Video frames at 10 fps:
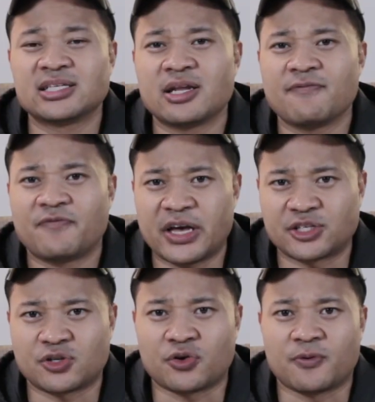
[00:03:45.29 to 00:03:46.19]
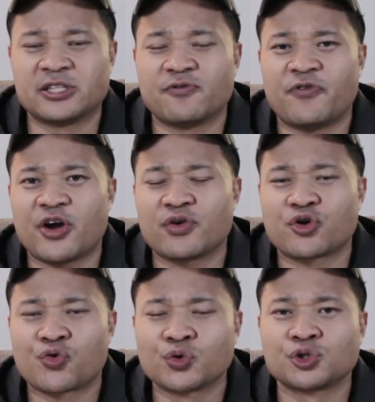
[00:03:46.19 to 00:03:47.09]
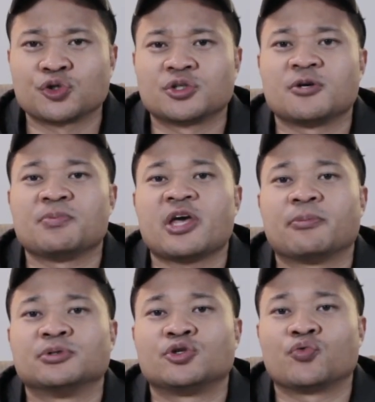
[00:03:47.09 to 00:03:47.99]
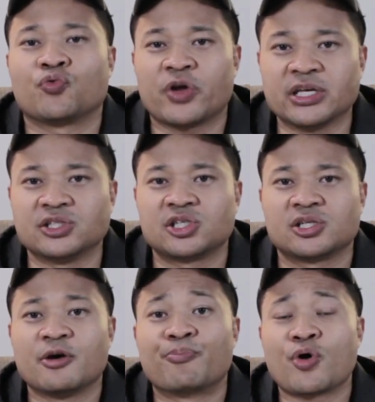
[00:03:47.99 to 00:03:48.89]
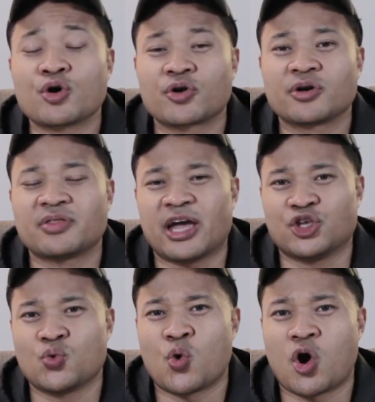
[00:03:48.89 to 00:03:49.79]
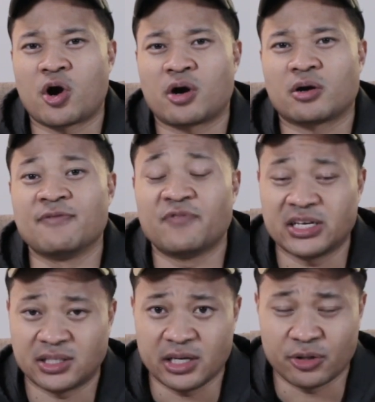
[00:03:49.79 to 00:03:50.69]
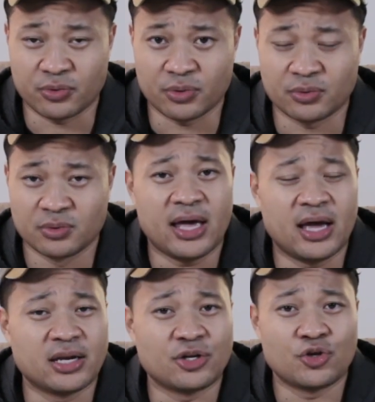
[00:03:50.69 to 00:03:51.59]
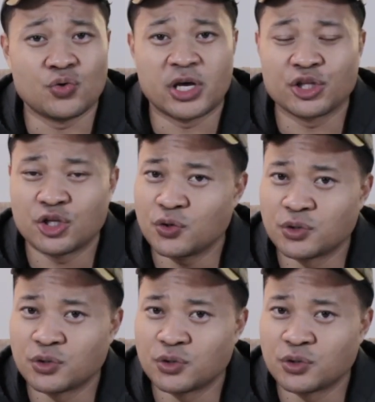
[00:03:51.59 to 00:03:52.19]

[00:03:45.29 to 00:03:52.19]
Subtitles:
an investor, it's very crucial to be able to reach the broker that you are investing through, and you can do